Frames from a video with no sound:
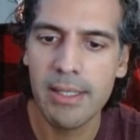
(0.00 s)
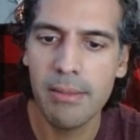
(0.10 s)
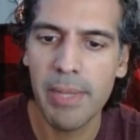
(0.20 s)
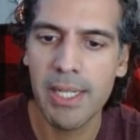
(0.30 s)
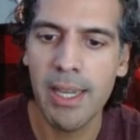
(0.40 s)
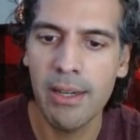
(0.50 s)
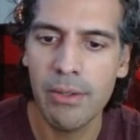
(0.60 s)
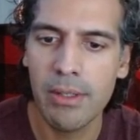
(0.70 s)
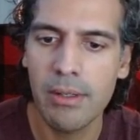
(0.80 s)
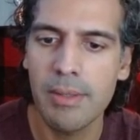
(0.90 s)
bit count?
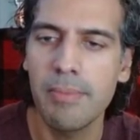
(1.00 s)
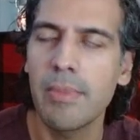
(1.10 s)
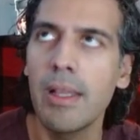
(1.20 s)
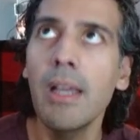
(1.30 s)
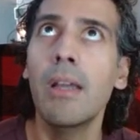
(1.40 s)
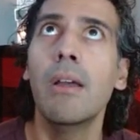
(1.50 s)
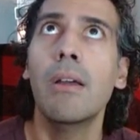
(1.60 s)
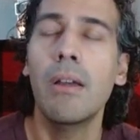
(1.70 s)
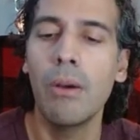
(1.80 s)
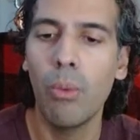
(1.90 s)

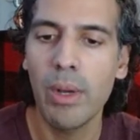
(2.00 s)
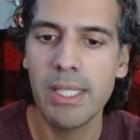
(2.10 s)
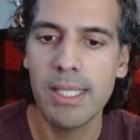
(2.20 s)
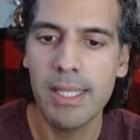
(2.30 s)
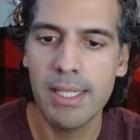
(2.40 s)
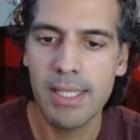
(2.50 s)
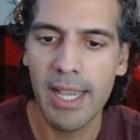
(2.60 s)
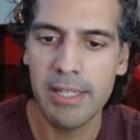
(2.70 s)
What's the